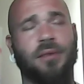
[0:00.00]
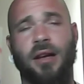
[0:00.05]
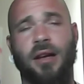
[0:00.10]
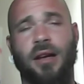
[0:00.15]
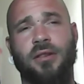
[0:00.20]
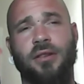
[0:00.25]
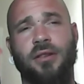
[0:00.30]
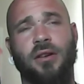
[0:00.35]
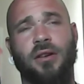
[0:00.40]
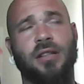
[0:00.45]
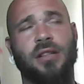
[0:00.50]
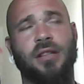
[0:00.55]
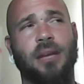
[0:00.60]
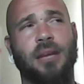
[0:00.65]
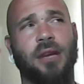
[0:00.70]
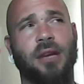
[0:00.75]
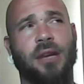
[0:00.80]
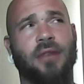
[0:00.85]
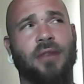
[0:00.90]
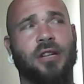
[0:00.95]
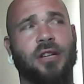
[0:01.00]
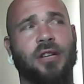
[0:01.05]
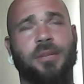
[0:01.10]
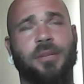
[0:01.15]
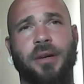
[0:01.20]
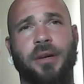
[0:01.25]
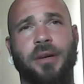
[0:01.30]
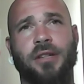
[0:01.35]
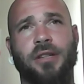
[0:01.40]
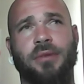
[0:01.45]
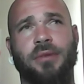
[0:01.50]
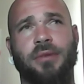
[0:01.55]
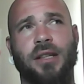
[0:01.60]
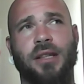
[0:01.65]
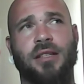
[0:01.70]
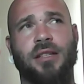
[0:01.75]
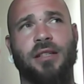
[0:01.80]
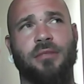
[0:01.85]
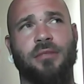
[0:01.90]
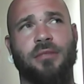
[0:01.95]
It was the only time I ever experienced
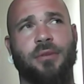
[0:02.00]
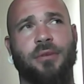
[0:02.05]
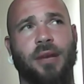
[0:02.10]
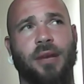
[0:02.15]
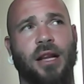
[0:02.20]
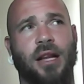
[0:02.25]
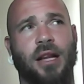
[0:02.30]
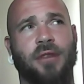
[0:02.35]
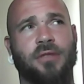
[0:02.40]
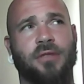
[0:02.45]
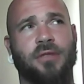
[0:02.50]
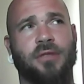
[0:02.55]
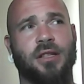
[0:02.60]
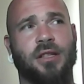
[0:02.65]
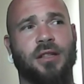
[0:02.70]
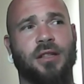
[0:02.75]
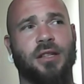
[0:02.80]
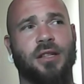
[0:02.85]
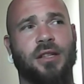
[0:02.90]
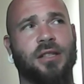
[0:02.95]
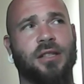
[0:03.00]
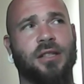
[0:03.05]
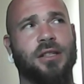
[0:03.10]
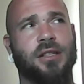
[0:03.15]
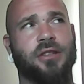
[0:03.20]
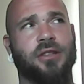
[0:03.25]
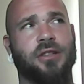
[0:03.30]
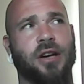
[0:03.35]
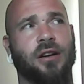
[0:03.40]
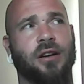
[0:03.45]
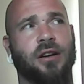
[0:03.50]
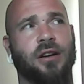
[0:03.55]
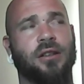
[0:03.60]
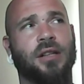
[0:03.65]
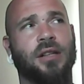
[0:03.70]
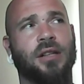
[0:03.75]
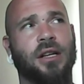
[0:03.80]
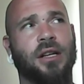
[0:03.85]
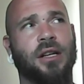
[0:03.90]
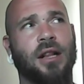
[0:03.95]
racism in my life was in the DC jail.
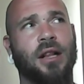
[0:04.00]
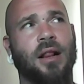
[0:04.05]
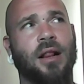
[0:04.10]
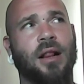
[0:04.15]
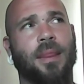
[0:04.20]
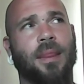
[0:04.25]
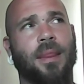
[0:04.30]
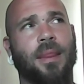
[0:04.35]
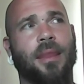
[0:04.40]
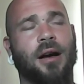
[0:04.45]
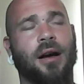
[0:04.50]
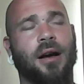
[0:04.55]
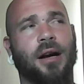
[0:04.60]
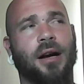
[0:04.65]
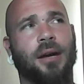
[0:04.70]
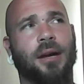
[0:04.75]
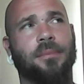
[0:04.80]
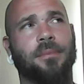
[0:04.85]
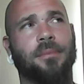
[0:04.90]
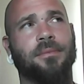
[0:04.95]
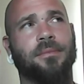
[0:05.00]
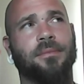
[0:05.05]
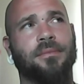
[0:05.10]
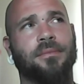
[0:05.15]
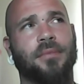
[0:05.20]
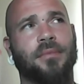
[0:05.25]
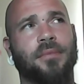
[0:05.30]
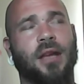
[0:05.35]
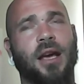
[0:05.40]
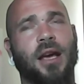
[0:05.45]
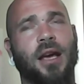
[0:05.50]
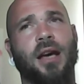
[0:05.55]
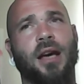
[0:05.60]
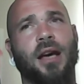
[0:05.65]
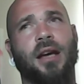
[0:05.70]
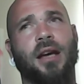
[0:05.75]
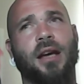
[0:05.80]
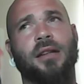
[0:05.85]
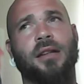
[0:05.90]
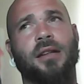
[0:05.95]
Um,
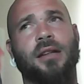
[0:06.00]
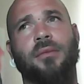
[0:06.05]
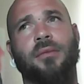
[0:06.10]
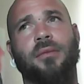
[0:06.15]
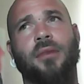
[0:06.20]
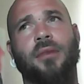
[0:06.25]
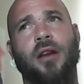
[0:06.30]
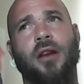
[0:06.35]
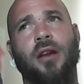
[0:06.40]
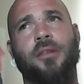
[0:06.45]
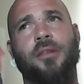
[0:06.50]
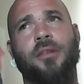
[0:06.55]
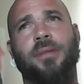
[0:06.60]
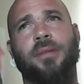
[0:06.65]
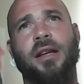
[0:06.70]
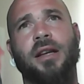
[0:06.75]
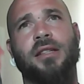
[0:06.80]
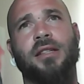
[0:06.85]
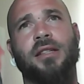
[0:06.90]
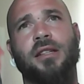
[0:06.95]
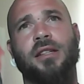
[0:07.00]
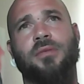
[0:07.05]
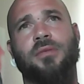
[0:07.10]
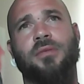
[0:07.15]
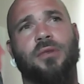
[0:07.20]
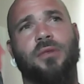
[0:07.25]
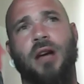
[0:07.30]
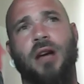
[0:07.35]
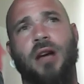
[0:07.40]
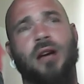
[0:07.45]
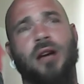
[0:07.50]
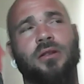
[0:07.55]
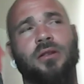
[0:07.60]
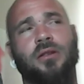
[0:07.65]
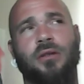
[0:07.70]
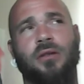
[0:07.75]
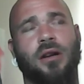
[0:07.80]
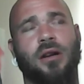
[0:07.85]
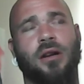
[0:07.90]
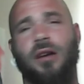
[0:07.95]
and other places were not
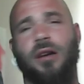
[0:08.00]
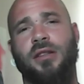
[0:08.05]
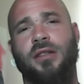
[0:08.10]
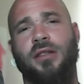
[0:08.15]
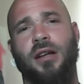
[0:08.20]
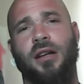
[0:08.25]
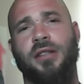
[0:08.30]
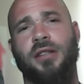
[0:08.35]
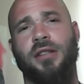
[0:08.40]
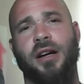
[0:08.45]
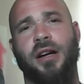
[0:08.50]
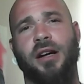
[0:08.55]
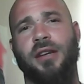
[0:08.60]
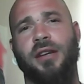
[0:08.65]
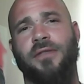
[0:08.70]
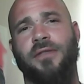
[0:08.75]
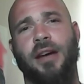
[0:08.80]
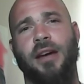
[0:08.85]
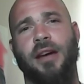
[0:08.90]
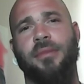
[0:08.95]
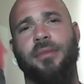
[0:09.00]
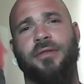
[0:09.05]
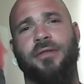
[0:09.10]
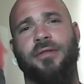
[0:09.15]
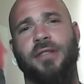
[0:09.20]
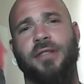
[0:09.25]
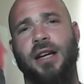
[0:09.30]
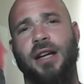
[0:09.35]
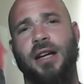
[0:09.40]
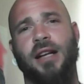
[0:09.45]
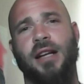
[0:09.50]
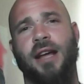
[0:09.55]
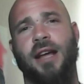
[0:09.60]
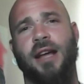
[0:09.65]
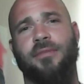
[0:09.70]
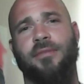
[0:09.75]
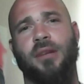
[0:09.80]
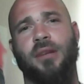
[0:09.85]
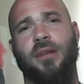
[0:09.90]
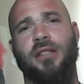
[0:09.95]
cool at all. Solitary confinement for 10 and a
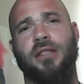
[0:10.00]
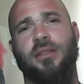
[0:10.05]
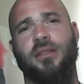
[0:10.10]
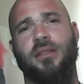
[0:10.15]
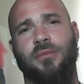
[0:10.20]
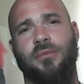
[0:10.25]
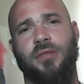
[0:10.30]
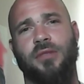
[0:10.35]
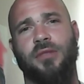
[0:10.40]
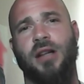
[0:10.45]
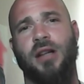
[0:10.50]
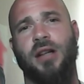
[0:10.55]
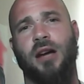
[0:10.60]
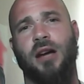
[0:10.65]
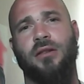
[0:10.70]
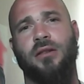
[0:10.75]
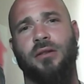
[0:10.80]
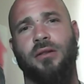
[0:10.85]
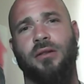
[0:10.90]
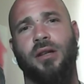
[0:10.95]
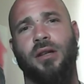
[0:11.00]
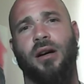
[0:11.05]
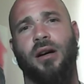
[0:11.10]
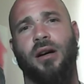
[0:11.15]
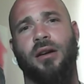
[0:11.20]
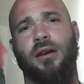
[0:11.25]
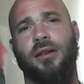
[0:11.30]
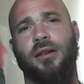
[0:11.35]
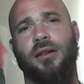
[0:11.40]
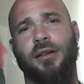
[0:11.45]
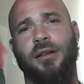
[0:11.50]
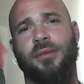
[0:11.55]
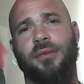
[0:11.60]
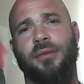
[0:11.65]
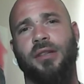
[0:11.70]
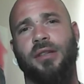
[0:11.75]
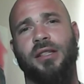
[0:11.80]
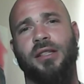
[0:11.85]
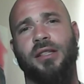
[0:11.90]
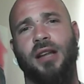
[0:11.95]
half months was not cool at all. It
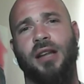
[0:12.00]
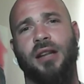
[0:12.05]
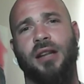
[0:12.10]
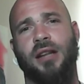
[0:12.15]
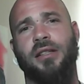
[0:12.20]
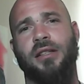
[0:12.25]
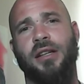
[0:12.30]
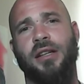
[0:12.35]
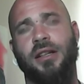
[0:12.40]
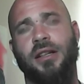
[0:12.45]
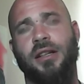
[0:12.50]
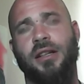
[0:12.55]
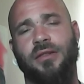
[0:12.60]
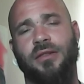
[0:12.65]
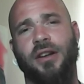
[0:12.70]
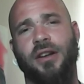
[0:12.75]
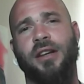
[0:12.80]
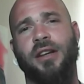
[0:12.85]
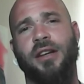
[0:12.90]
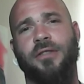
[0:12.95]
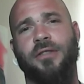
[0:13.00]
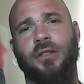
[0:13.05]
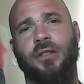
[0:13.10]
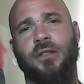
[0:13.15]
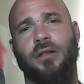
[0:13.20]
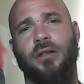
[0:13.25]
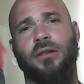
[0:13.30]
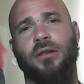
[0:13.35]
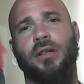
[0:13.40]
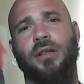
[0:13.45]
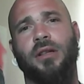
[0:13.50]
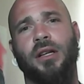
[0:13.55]
really sucked. It was very difficult.